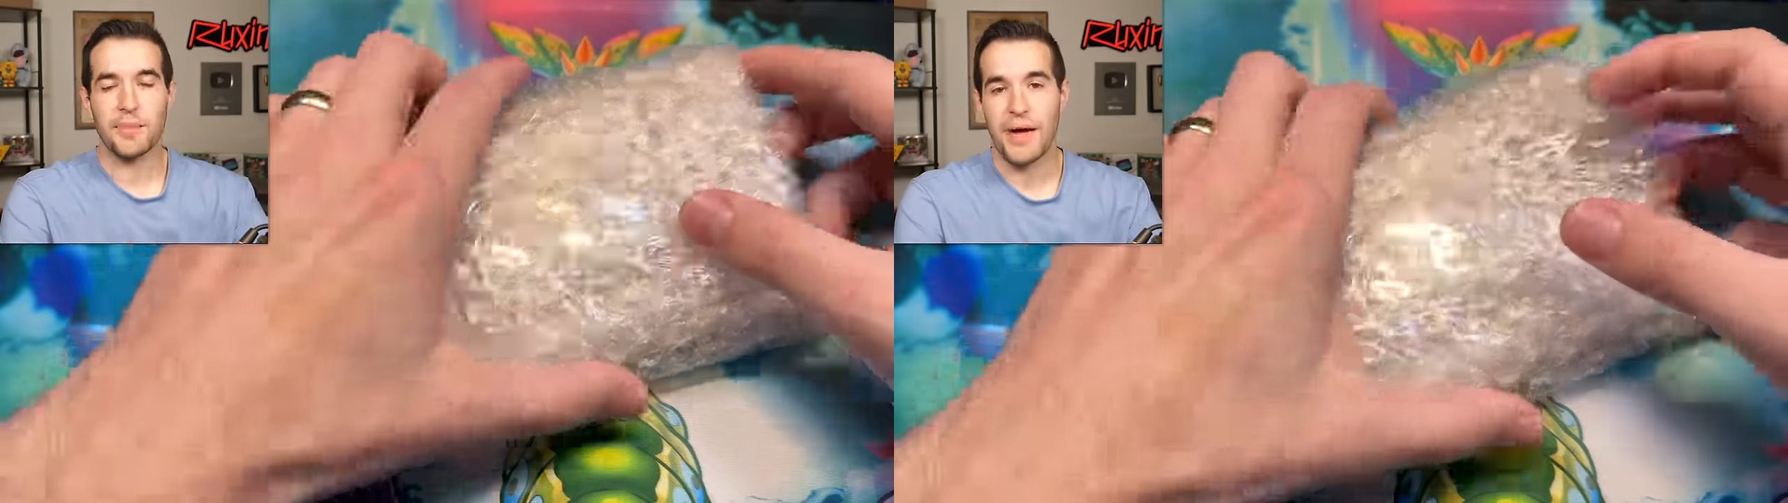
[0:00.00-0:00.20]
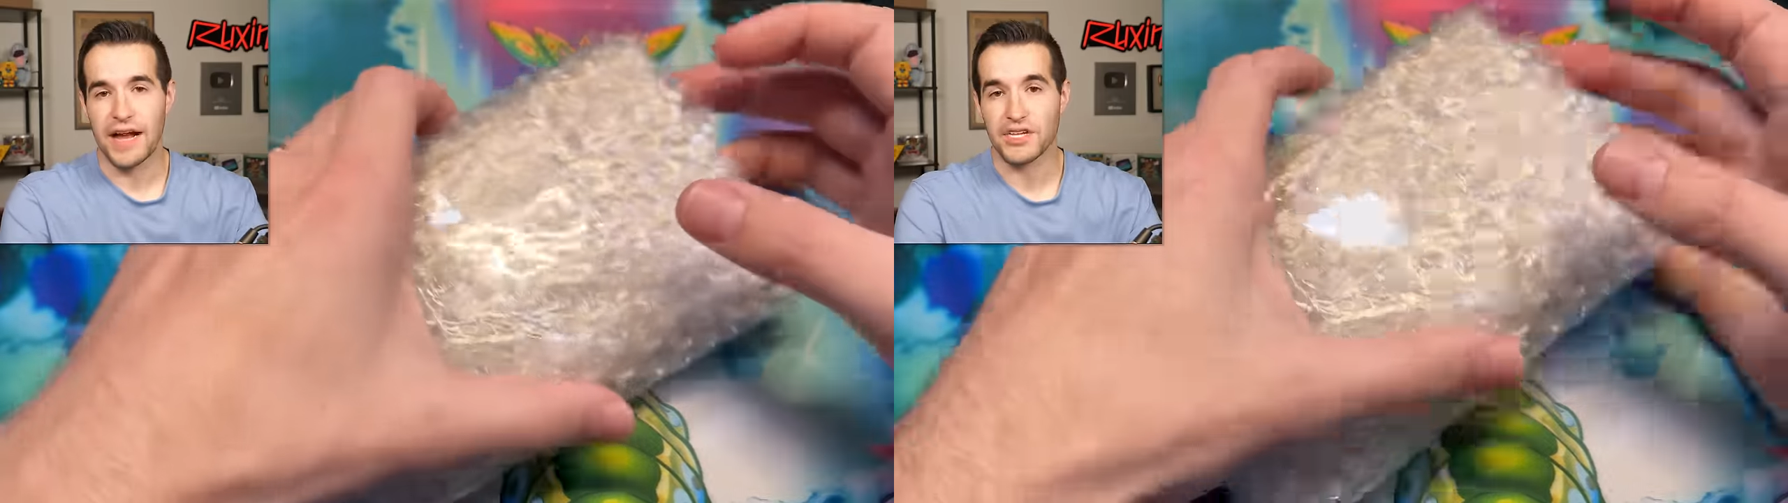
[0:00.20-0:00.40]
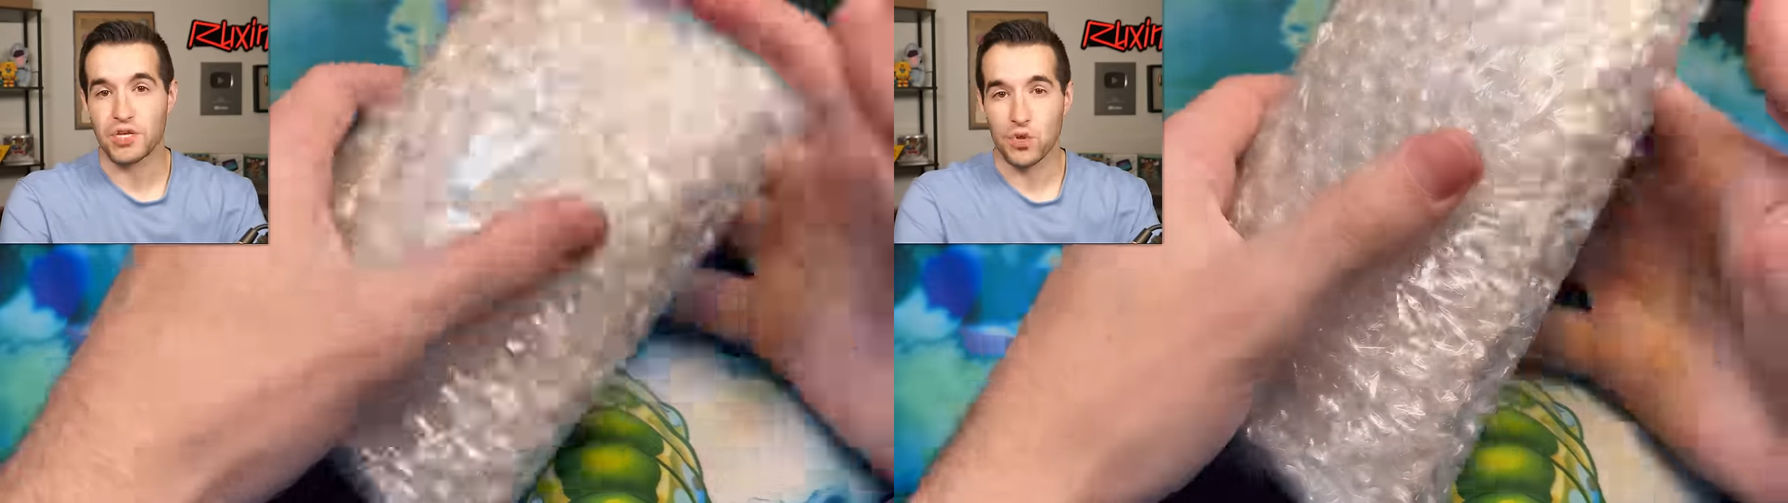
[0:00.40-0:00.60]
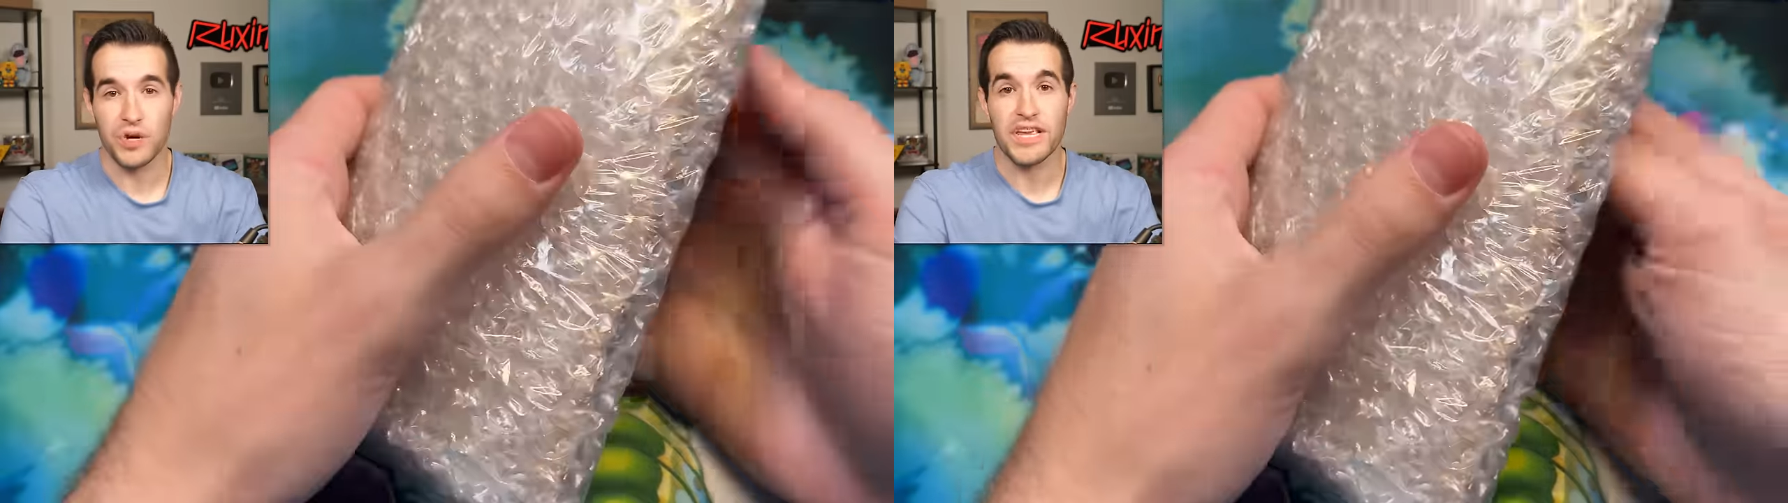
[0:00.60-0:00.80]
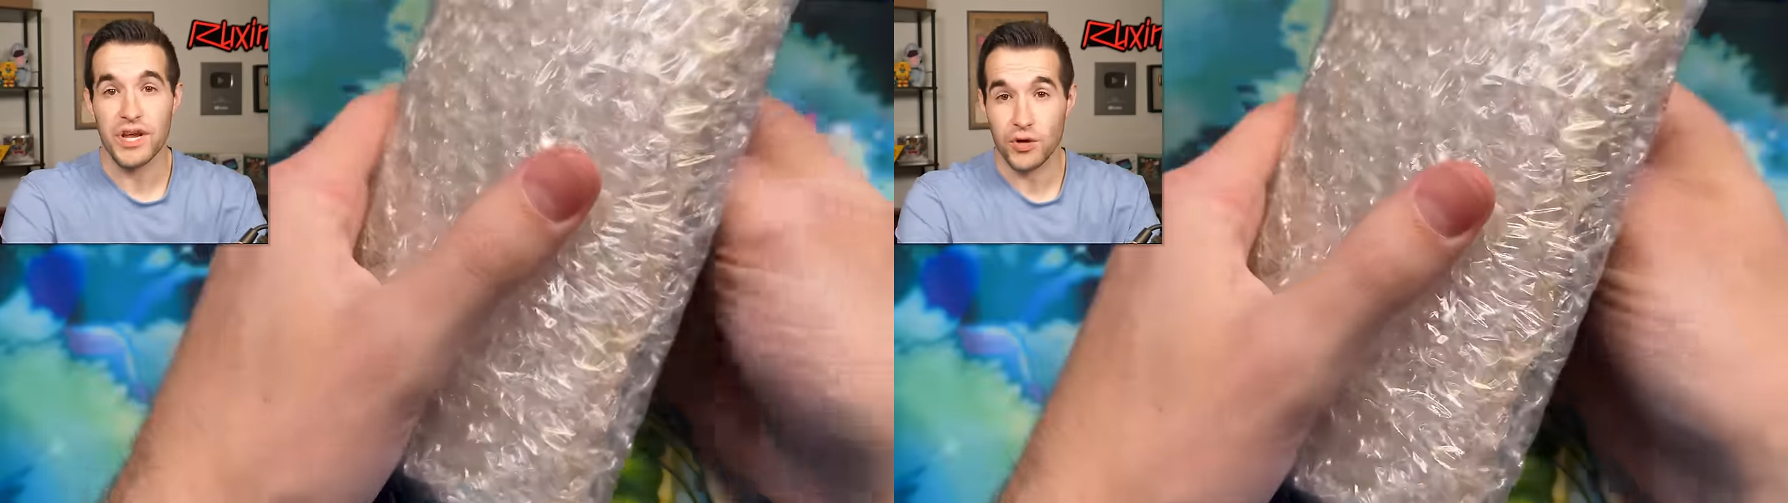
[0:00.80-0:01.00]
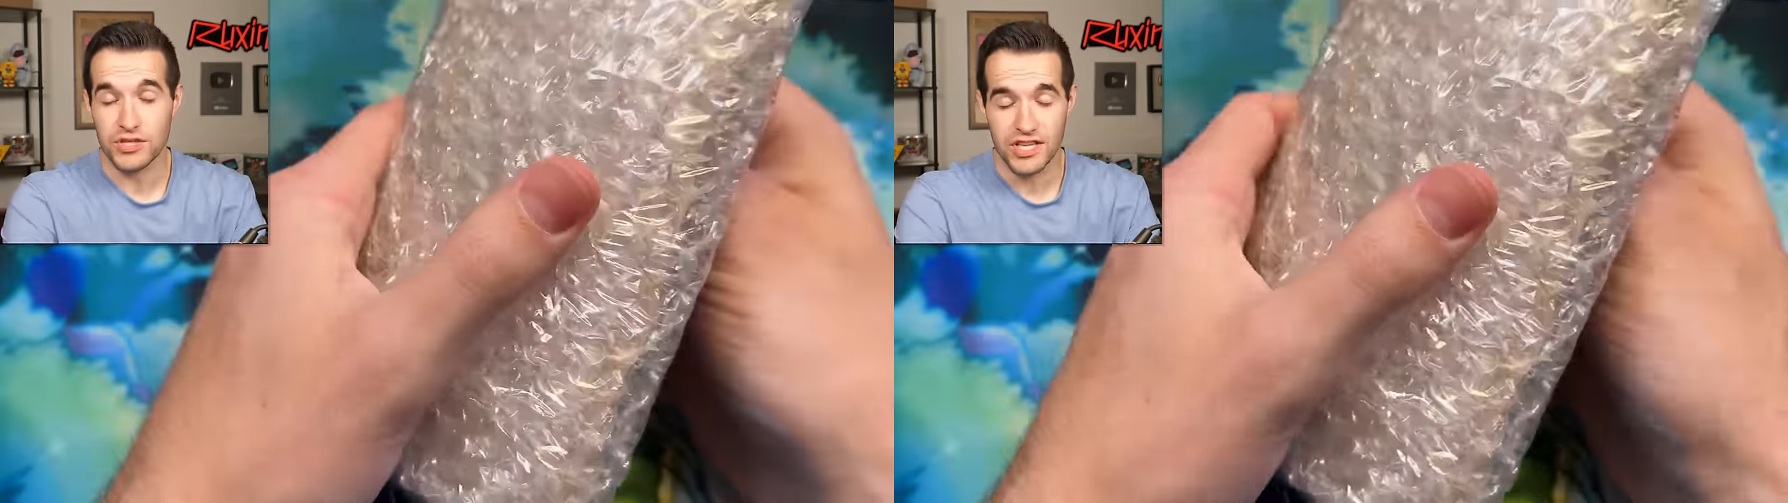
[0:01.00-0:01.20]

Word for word: a package three years